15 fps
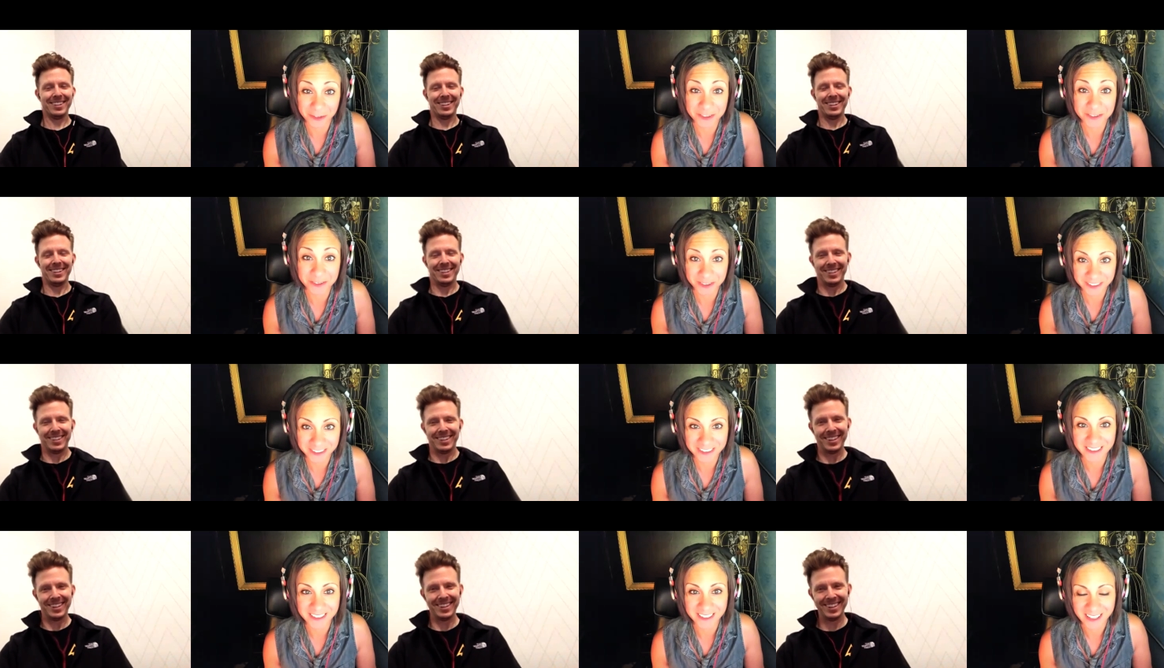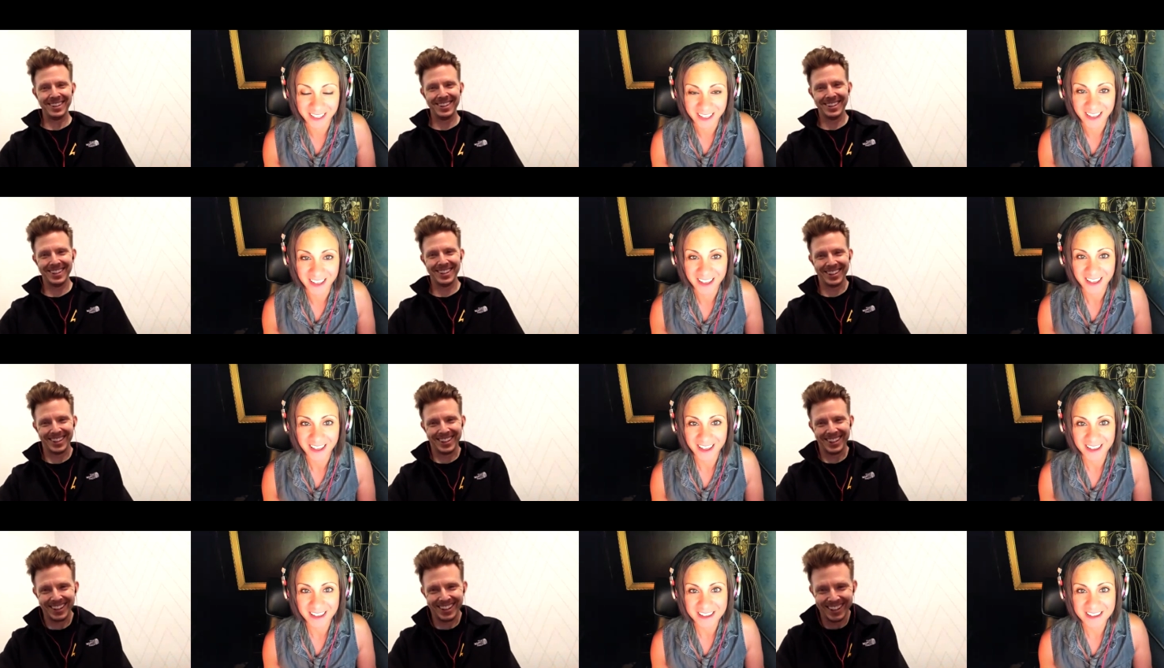Speaker 1: for sure
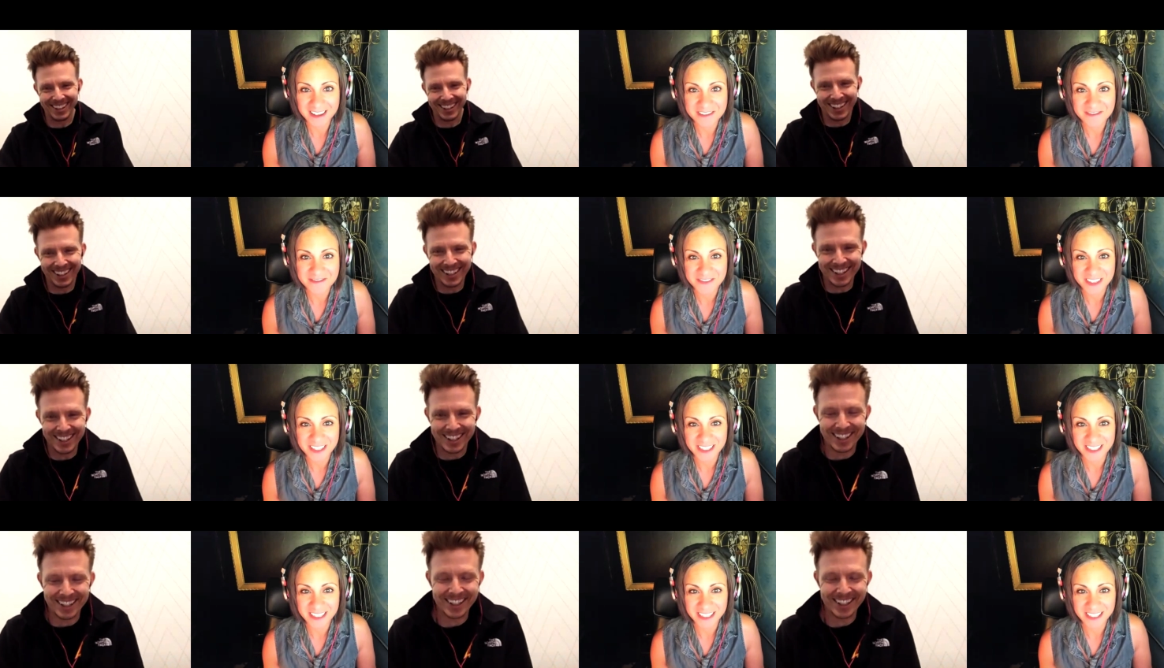um